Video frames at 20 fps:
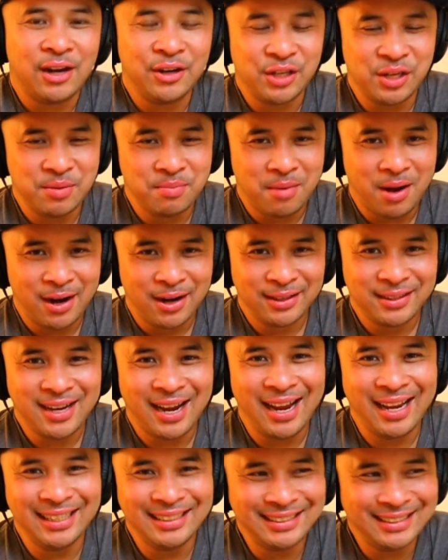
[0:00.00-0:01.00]
How do you
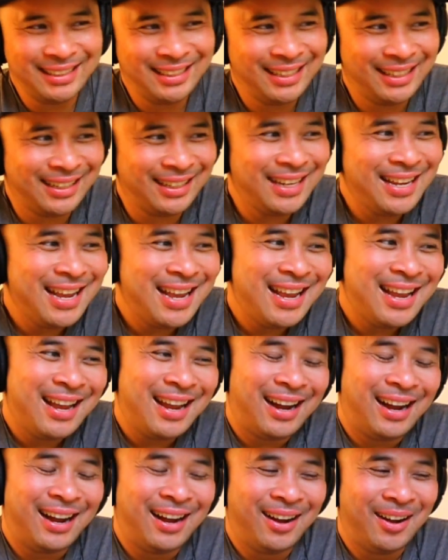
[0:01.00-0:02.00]
monetize it?
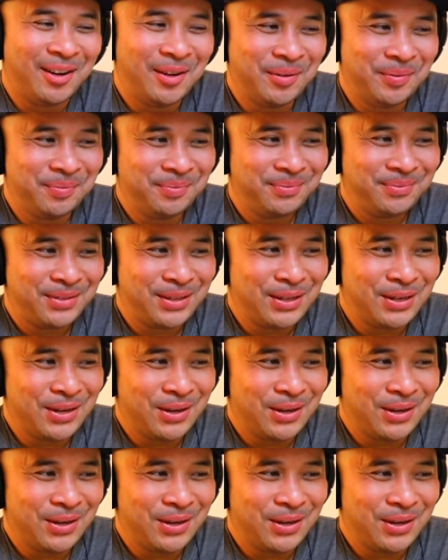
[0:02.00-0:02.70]
And